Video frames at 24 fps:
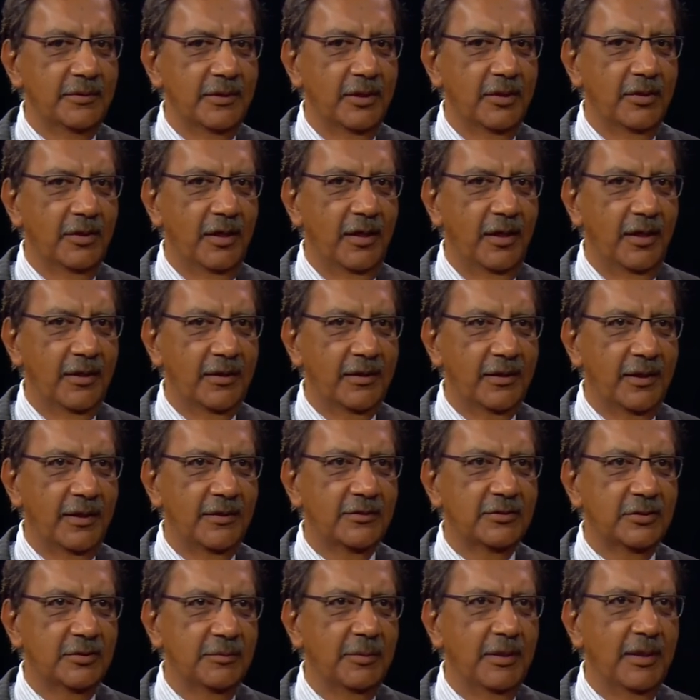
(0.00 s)
our
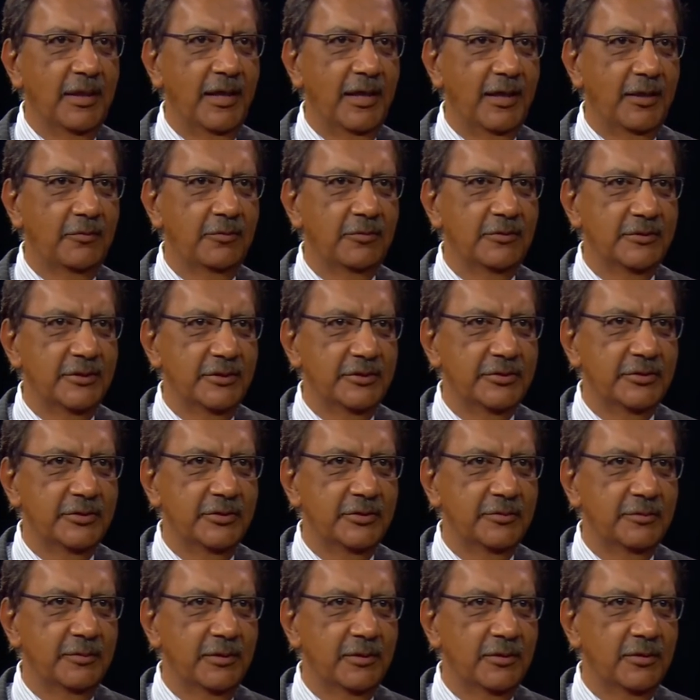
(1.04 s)
customer
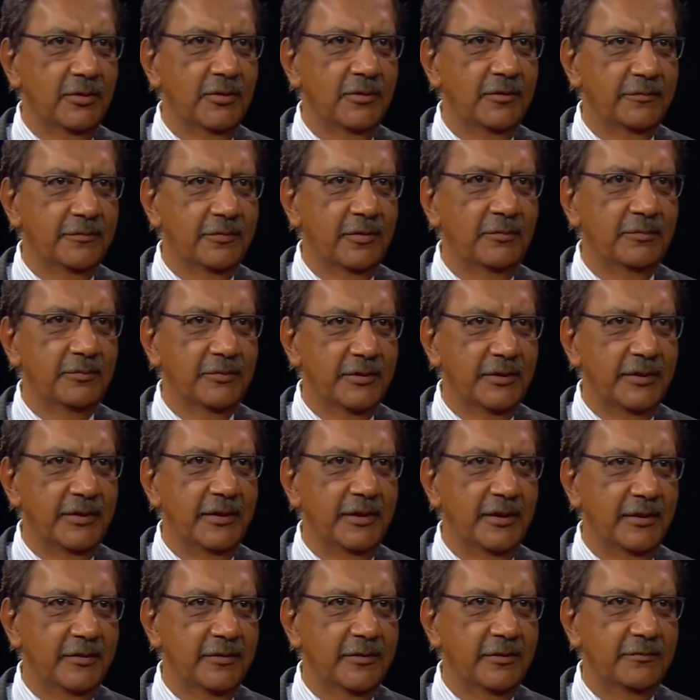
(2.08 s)
acquisitions will go from
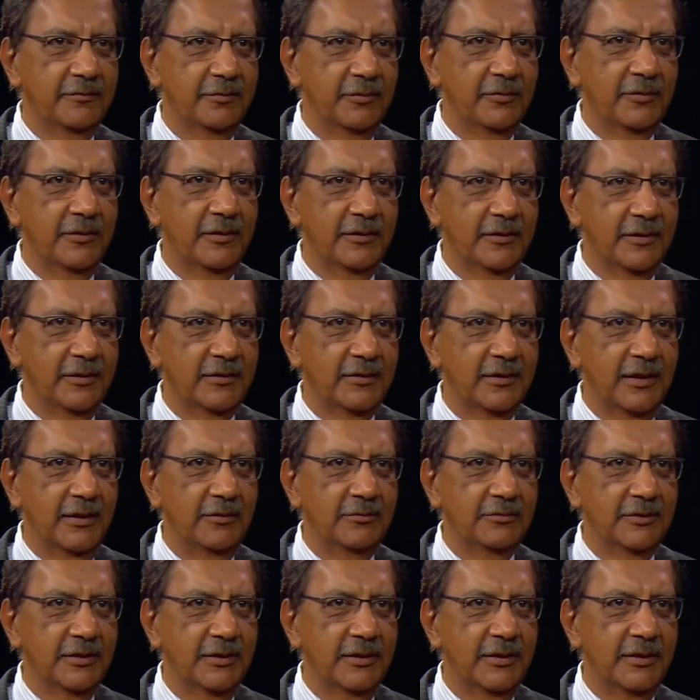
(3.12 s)
300,
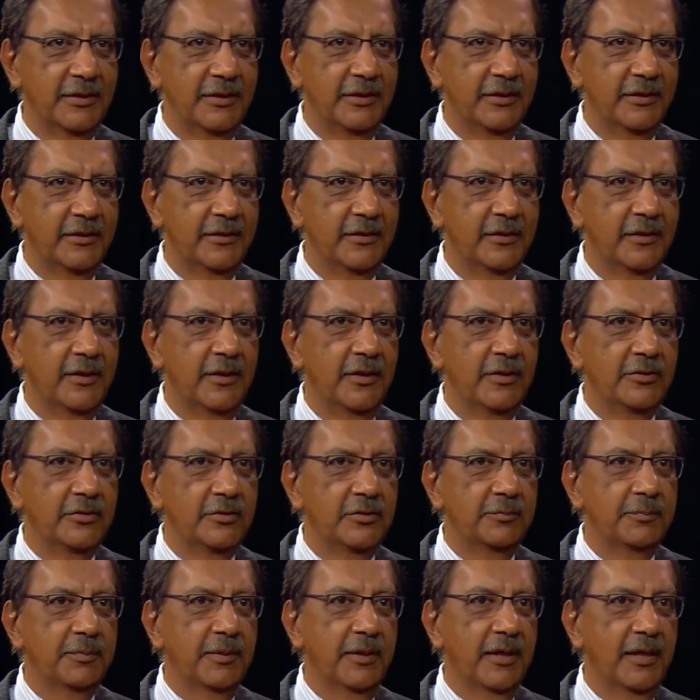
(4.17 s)
400,000 a year
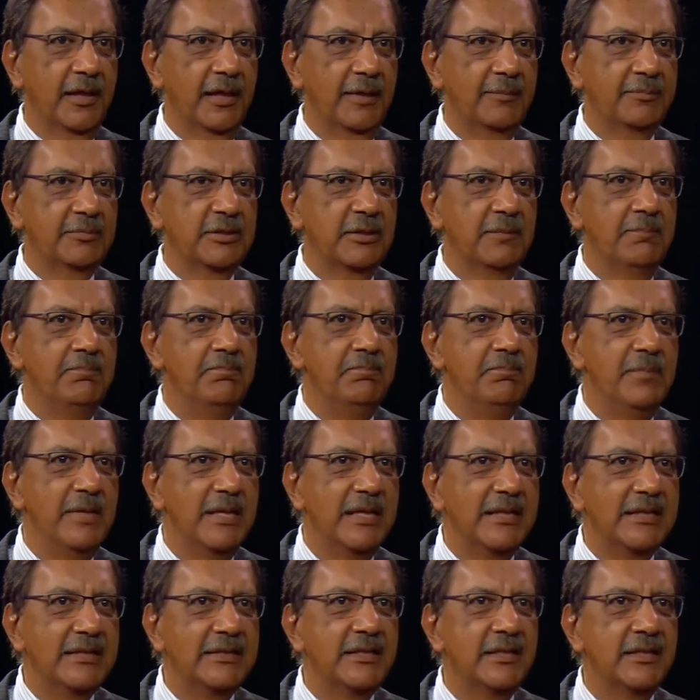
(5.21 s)
to perhaps 1
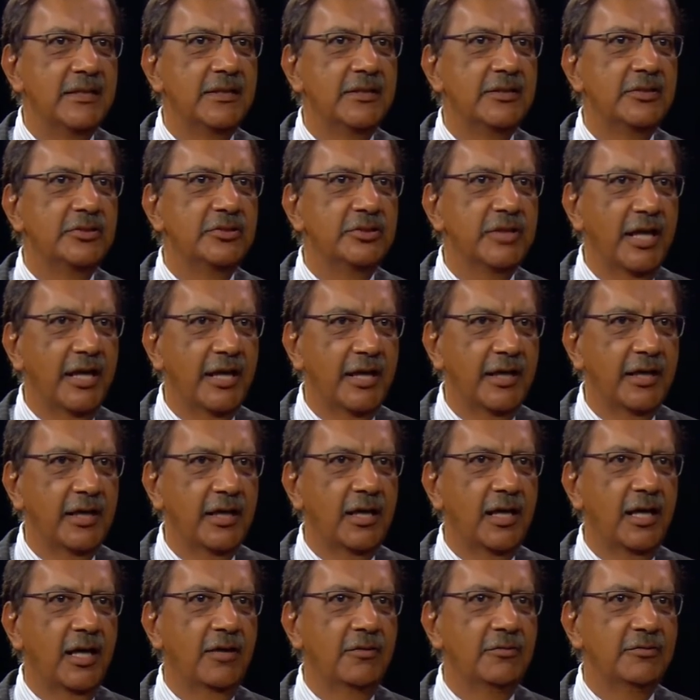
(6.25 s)
million checking
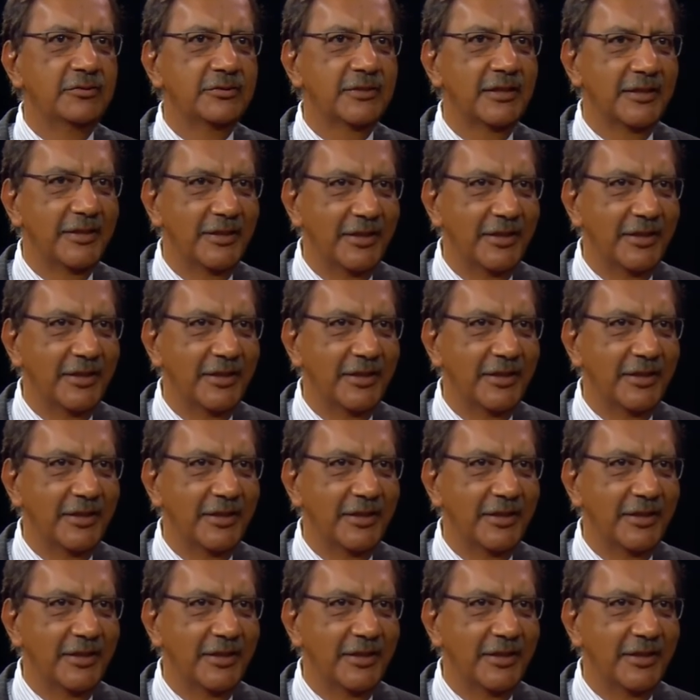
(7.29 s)
accounts a